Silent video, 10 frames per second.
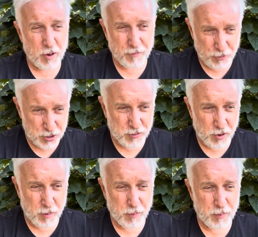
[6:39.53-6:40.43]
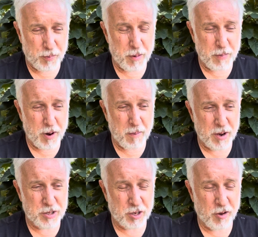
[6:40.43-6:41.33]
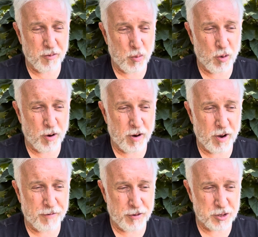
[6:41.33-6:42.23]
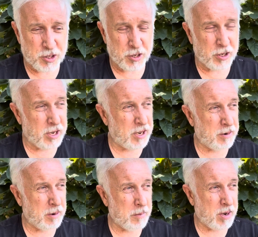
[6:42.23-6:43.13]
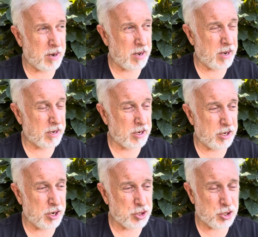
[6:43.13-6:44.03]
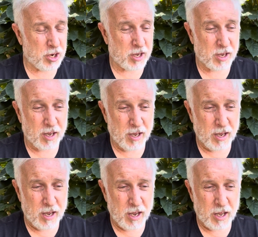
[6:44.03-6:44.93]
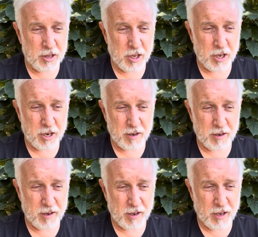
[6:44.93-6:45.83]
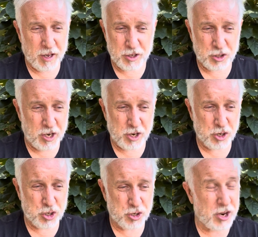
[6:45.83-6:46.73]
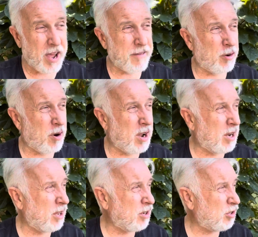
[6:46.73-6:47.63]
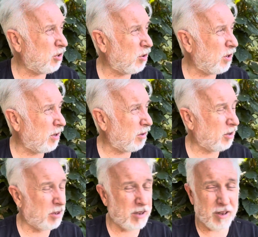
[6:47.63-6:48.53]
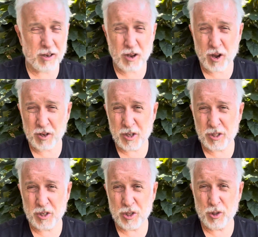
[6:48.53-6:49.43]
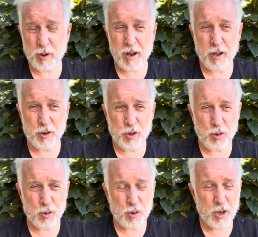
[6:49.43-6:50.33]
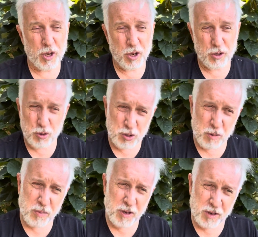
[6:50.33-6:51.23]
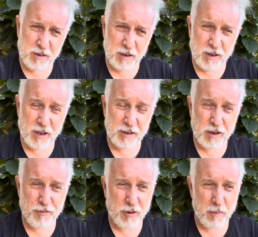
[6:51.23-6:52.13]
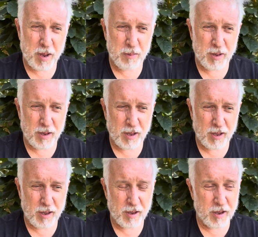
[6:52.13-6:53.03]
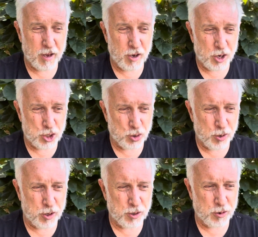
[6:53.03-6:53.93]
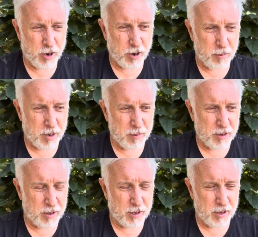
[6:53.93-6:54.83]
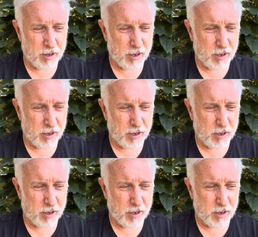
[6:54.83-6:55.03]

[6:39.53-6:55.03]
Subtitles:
first of all, prepare myself more physically and conditioning, and then instead of just diving right into a long distance trail, do something different. Maybe a shorter trail. Maybe the